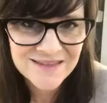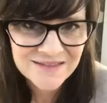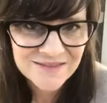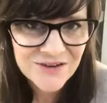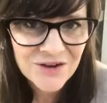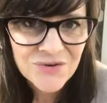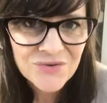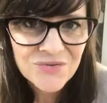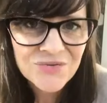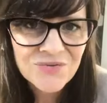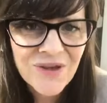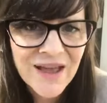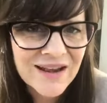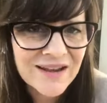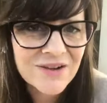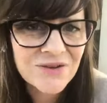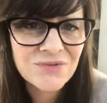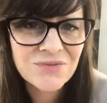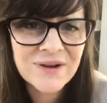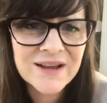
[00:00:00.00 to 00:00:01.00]
There's no
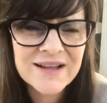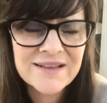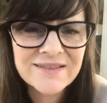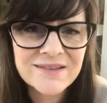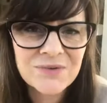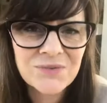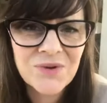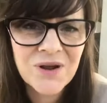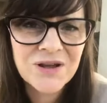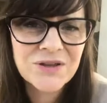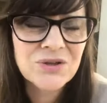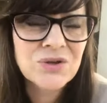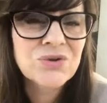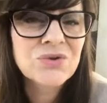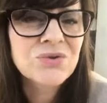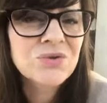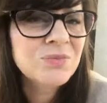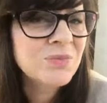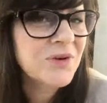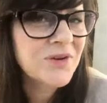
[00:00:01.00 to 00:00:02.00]
valid reason why you
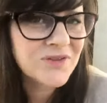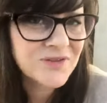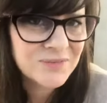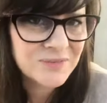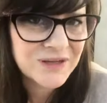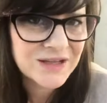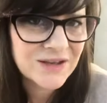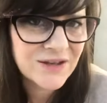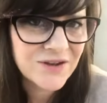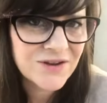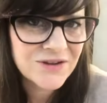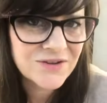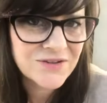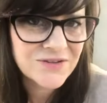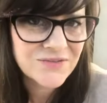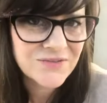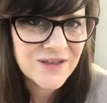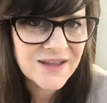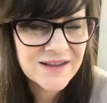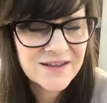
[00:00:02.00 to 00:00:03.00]
could possibly go to
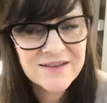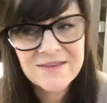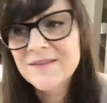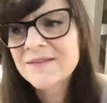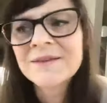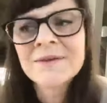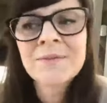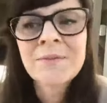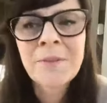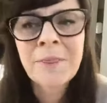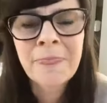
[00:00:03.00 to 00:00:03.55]
Las Vegas.